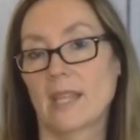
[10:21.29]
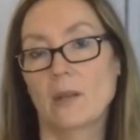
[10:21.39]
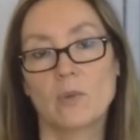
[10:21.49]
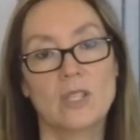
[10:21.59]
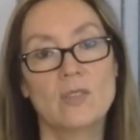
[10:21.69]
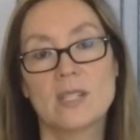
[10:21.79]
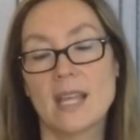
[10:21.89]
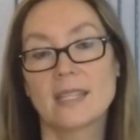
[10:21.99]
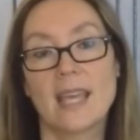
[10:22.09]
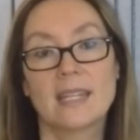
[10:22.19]
And when you
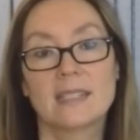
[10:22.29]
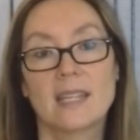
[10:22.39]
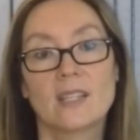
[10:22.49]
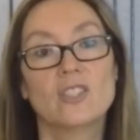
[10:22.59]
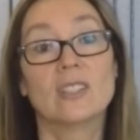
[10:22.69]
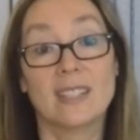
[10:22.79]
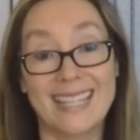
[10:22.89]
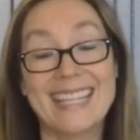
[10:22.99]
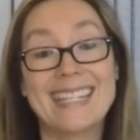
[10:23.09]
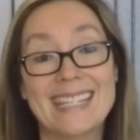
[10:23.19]
state that intention,
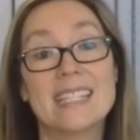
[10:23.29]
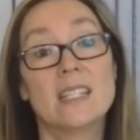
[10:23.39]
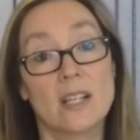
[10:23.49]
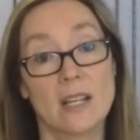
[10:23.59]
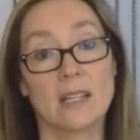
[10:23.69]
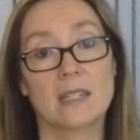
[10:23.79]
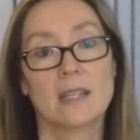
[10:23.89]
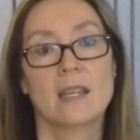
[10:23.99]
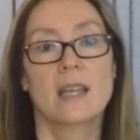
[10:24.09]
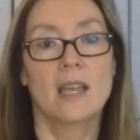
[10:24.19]
it is done.
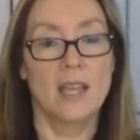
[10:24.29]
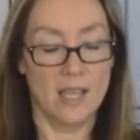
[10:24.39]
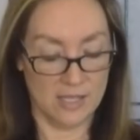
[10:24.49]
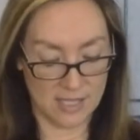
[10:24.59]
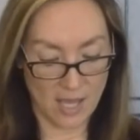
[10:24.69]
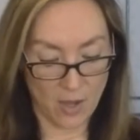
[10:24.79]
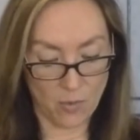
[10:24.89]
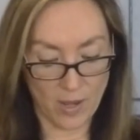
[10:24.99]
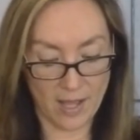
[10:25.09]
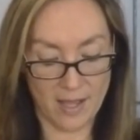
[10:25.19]

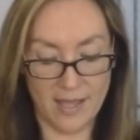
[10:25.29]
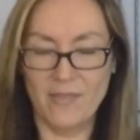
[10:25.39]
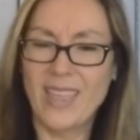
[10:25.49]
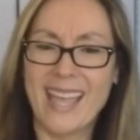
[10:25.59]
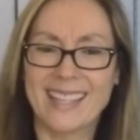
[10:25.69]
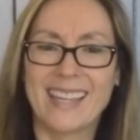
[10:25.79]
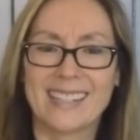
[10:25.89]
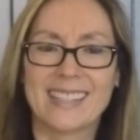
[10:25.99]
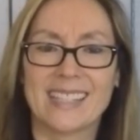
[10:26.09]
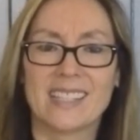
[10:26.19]
So if that kind
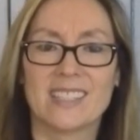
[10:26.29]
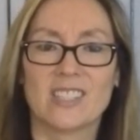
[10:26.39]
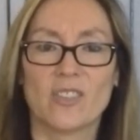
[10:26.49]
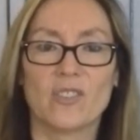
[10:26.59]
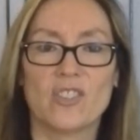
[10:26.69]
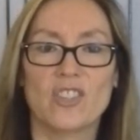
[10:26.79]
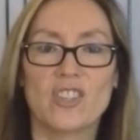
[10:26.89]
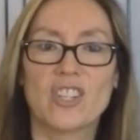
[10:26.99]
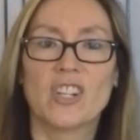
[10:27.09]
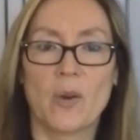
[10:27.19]
of thing concerns you,
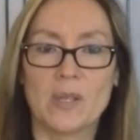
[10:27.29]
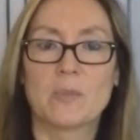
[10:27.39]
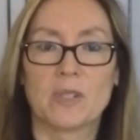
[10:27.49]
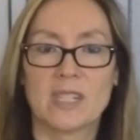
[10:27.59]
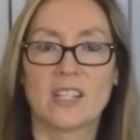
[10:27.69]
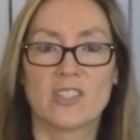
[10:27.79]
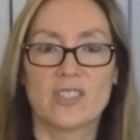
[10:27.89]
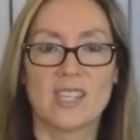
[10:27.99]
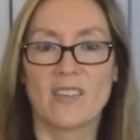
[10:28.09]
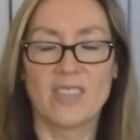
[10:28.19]
you can always protect
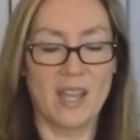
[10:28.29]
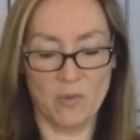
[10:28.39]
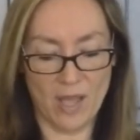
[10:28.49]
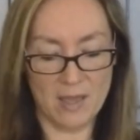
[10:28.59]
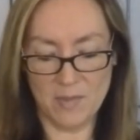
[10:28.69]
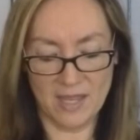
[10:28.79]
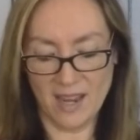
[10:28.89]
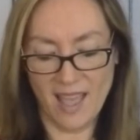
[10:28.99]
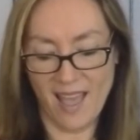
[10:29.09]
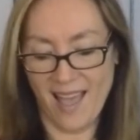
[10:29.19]
yourself that way. But
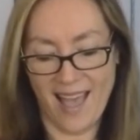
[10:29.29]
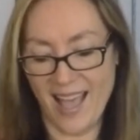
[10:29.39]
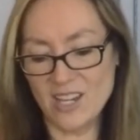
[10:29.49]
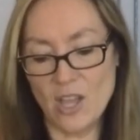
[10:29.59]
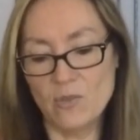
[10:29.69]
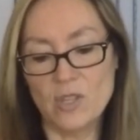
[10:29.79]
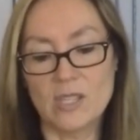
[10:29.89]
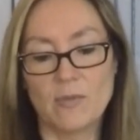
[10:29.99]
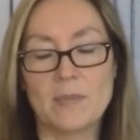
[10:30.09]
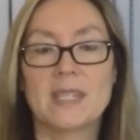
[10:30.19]
I know
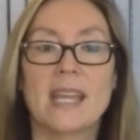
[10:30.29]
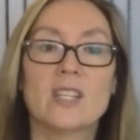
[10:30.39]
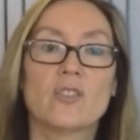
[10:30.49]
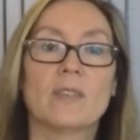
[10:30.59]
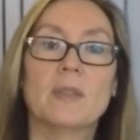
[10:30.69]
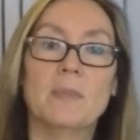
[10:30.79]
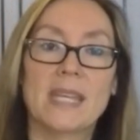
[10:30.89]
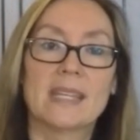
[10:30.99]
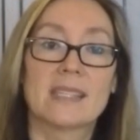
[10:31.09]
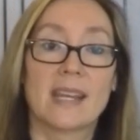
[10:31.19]
just from the nature of the
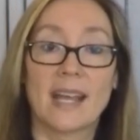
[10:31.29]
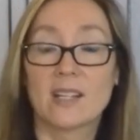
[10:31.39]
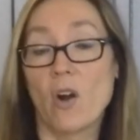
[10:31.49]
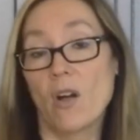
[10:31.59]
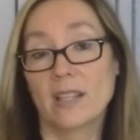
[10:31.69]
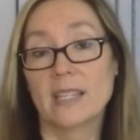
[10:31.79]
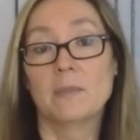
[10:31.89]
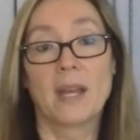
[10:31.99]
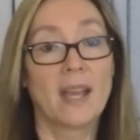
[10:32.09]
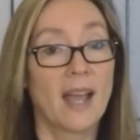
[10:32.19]
beings that I call
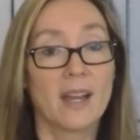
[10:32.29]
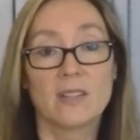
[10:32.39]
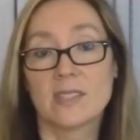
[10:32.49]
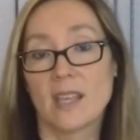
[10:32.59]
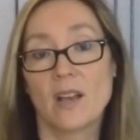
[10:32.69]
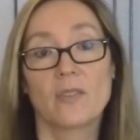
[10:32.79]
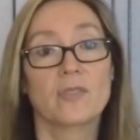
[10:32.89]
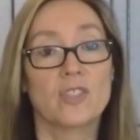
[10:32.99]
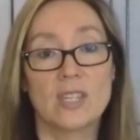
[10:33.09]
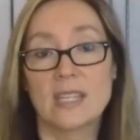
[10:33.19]
in, my higher self,
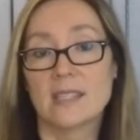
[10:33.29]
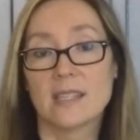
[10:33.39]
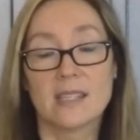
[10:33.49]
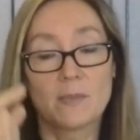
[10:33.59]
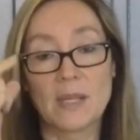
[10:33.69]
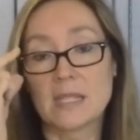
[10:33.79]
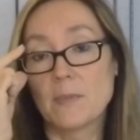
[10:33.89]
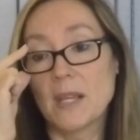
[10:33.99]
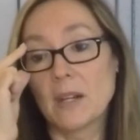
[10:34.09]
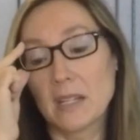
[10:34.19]
Jesus, my
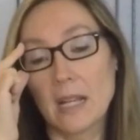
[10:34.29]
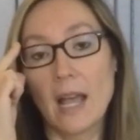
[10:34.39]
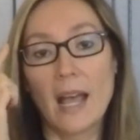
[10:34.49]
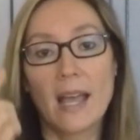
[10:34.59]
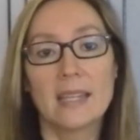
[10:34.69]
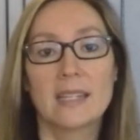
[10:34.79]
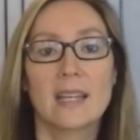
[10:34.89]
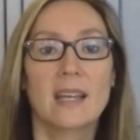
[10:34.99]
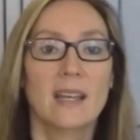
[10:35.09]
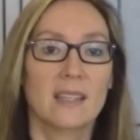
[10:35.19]
spirit guide,
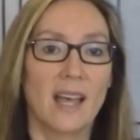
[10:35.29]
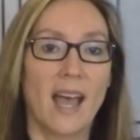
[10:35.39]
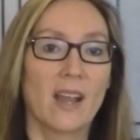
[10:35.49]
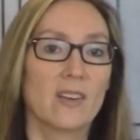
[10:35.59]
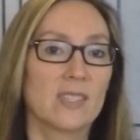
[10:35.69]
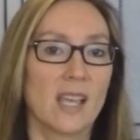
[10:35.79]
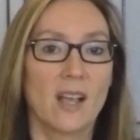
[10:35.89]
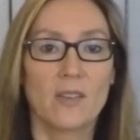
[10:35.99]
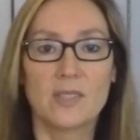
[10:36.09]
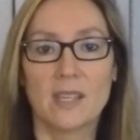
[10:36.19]
the higher
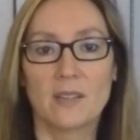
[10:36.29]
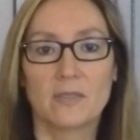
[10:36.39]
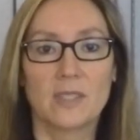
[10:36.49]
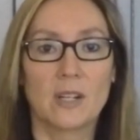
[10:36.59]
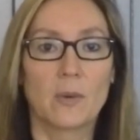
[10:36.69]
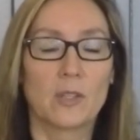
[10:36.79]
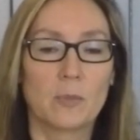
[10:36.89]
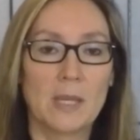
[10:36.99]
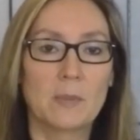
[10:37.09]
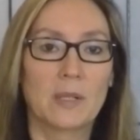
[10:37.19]
selves of, other
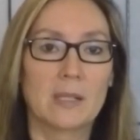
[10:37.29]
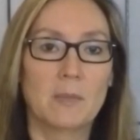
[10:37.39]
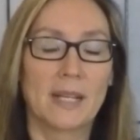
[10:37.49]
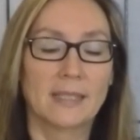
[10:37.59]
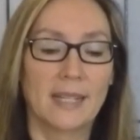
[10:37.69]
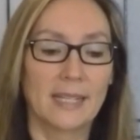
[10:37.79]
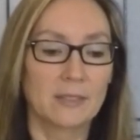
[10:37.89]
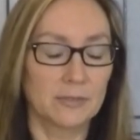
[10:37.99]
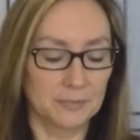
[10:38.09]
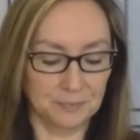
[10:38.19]
people in my
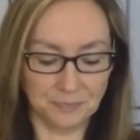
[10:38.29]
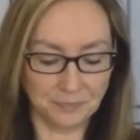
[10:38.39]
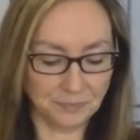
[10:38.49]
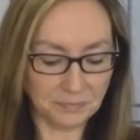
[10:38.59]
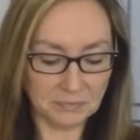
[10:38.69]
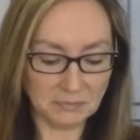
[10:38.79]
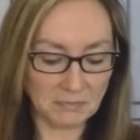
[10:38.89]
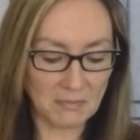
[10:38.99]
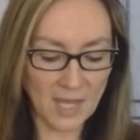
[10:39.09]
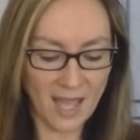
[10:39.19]
life,
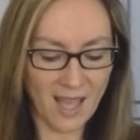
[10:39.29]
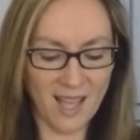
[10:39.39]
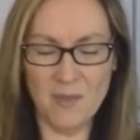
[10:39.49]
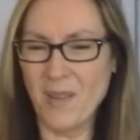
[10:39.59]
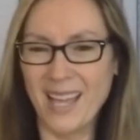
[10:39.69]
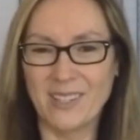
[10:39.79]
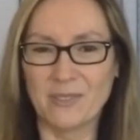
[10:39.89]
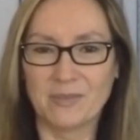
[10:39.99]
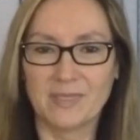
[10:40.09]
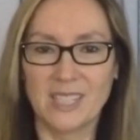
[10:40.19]
I
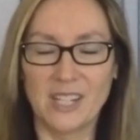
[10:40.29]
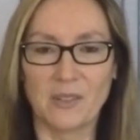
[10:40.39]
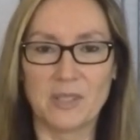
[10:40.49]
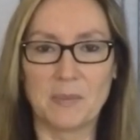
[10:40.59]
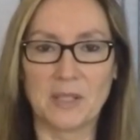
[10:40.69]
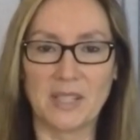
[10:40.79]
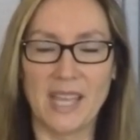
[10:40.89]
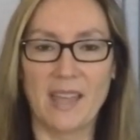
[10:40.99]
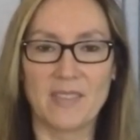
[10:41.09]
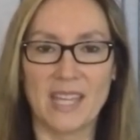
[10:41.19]
don't, typically
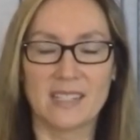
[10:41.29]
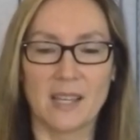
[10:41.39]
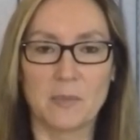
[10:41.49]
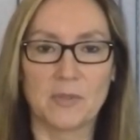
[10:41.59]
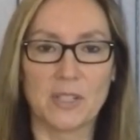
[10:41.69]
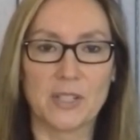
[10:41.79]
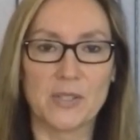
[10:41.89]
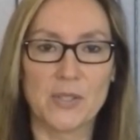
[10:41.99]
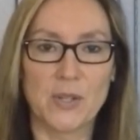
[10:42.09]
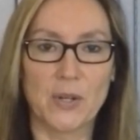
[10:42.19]
have that type of a
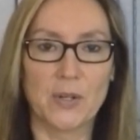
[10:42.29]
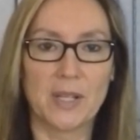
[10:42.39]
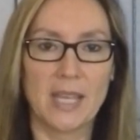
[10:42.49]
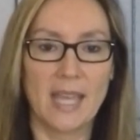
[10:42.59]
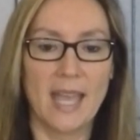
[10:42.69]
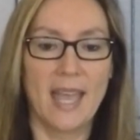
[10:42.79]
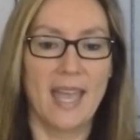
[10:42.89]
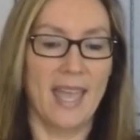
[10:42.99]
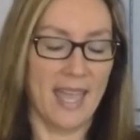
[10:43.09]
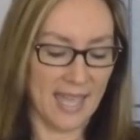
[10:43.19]
concern.
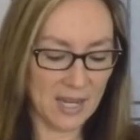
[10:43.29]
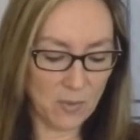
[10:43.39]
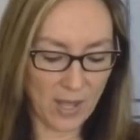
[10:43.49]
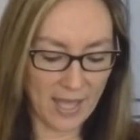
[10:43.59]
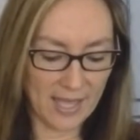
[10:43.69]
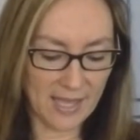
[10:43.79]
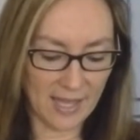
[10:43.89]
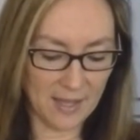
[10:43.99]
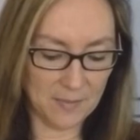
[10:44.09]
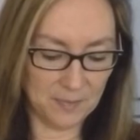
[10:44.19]
Anyway,
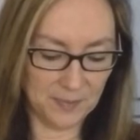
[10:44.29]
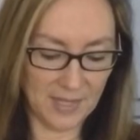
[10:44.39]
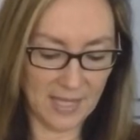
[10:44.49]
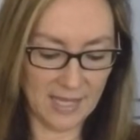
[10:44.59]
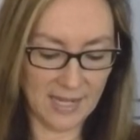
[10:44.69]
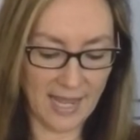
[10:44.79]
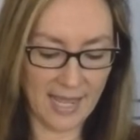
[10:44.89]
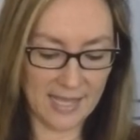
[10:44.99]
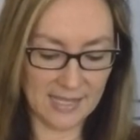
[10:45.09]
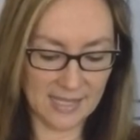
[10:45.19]
it
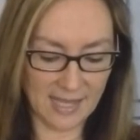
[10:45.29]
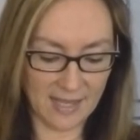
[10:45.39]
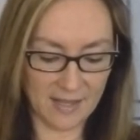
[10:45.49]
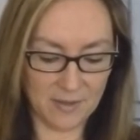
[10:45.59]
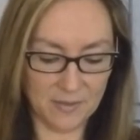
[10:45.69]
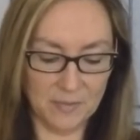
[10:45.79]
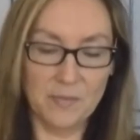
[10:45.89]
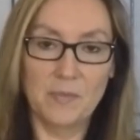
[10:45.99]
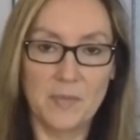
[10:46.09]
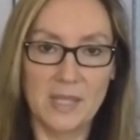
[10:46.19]
has
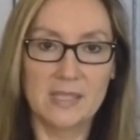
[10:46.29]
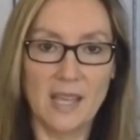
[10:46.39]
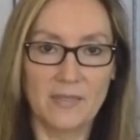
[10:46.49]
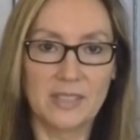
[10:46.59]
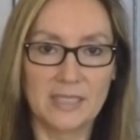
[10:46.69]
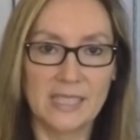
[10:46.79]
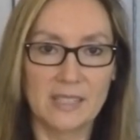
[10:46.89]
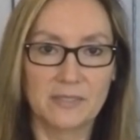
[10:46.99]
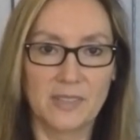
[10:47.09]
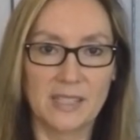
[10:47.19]
been definitely
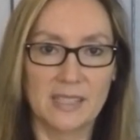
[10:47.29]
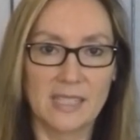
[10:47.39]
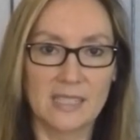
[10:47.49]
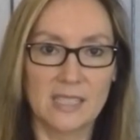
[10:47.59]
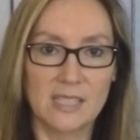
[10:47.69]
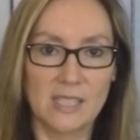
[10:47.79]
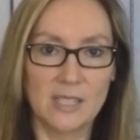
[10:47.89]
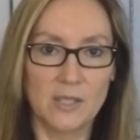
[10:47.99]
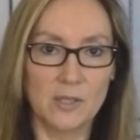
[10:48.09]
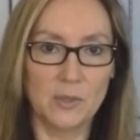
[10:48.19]
a fun thing to
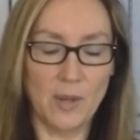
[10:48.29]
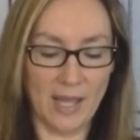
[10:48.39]
do.